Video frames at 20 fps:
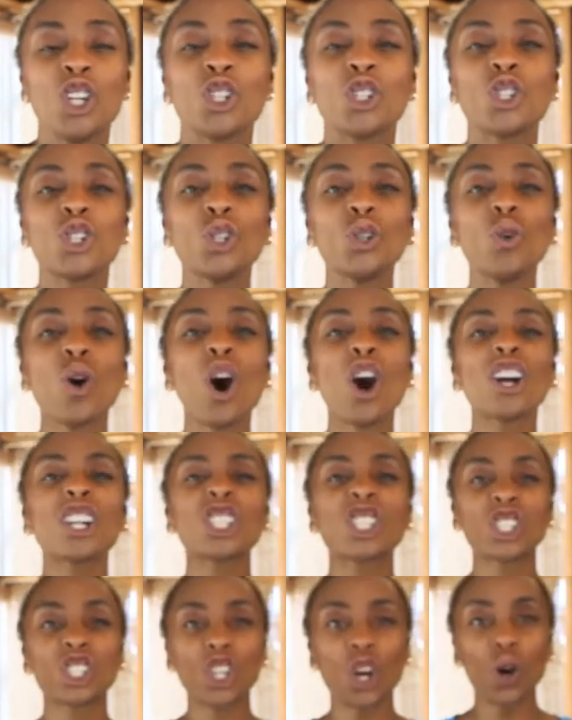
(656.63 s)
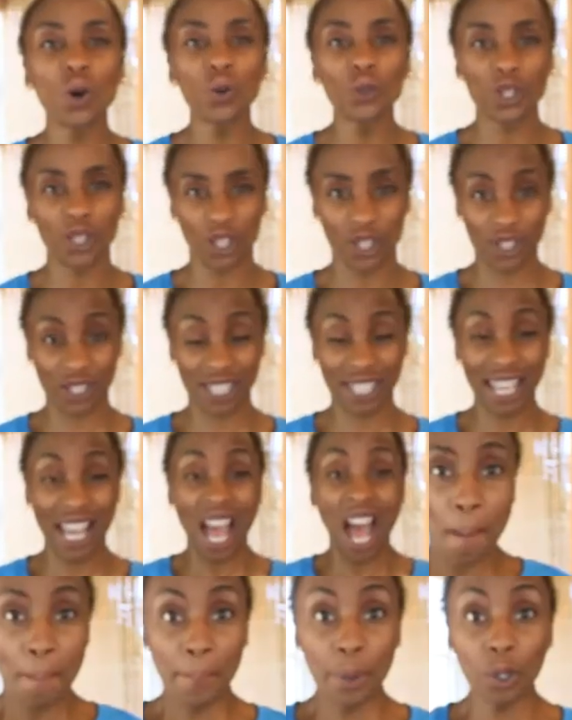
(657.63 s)
to our shoulders.
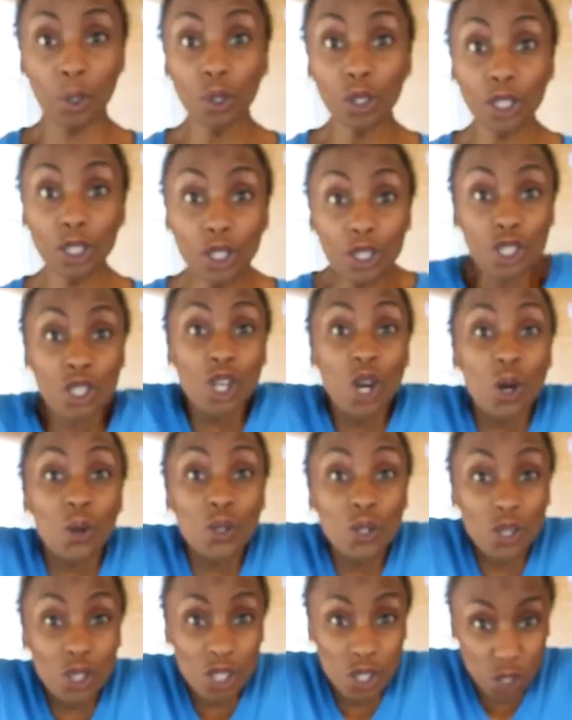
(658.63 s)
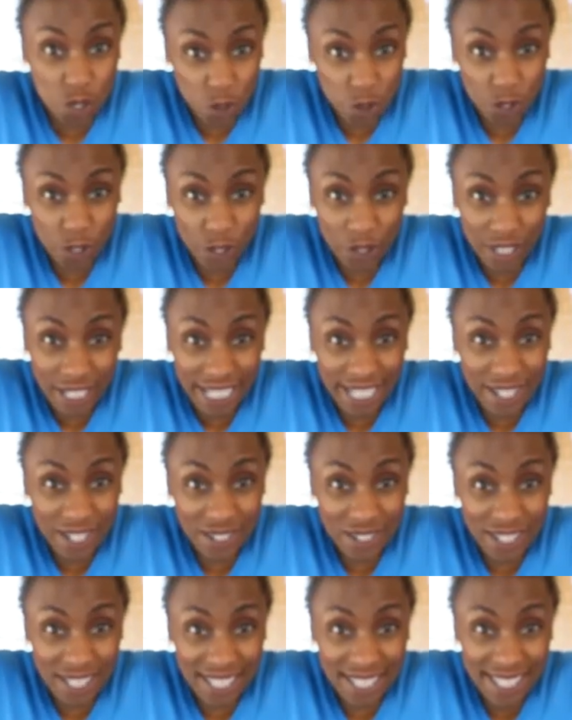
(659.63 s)
Pull your shoulders to your
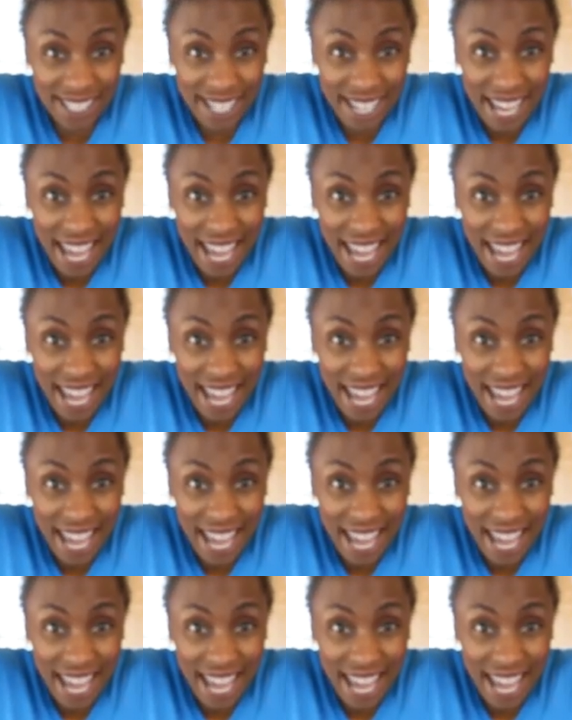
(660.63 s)
ears